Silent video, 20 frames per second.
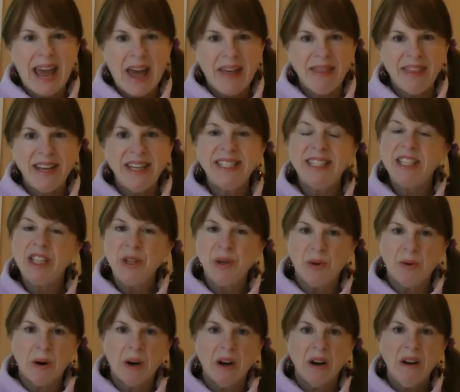Kathy
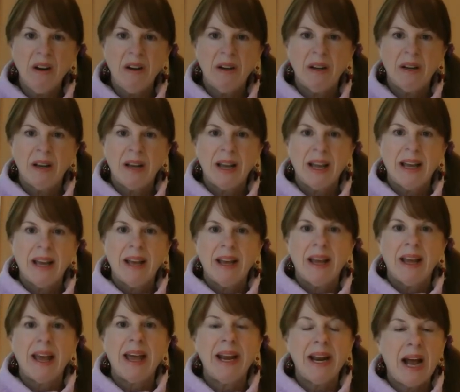Dior,
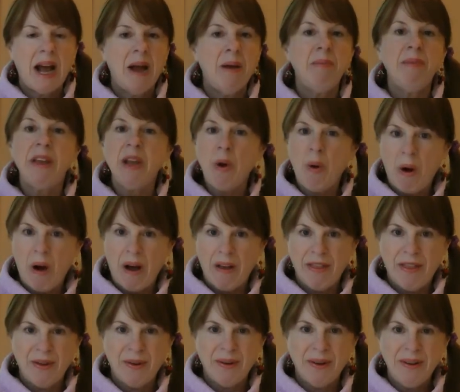and I'm the
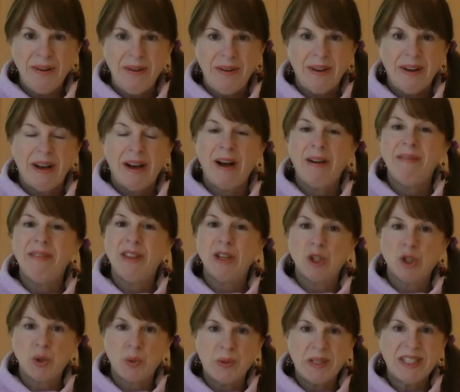author of
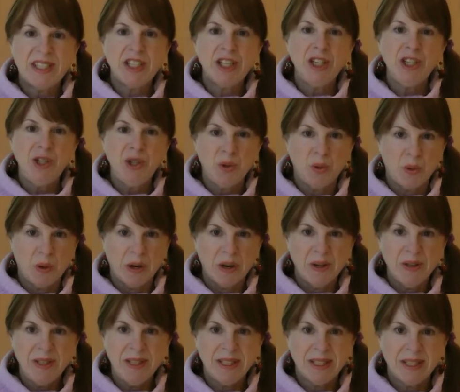The Twisted
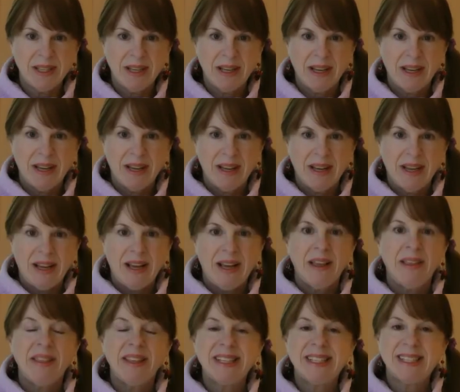Doors,
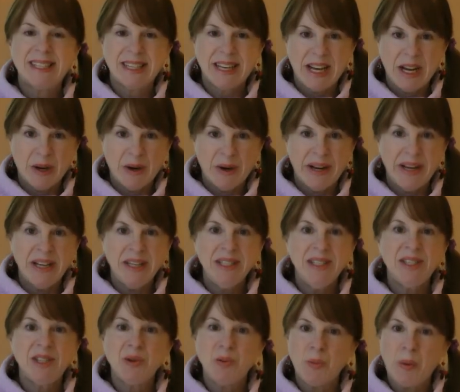The
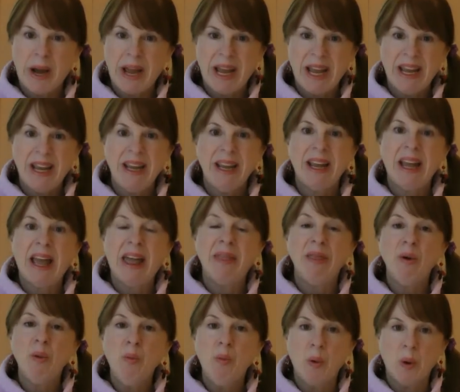Scariest Way
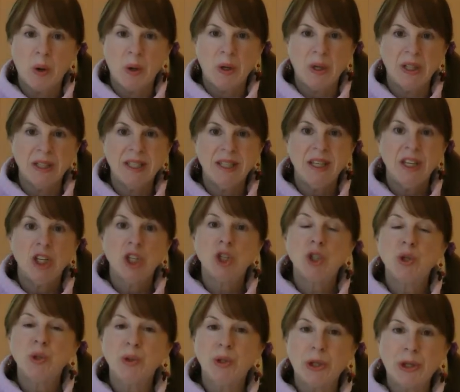in the World
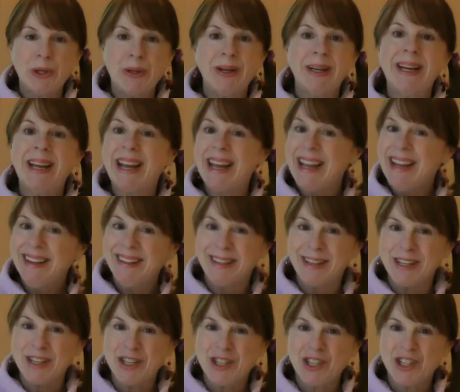to Learn
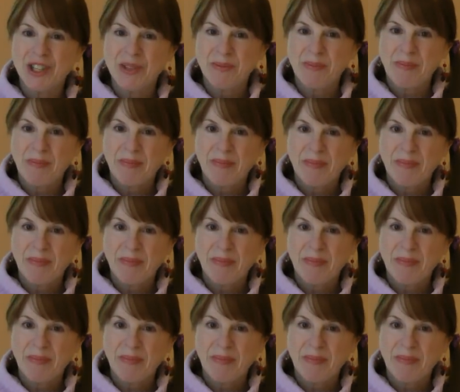English.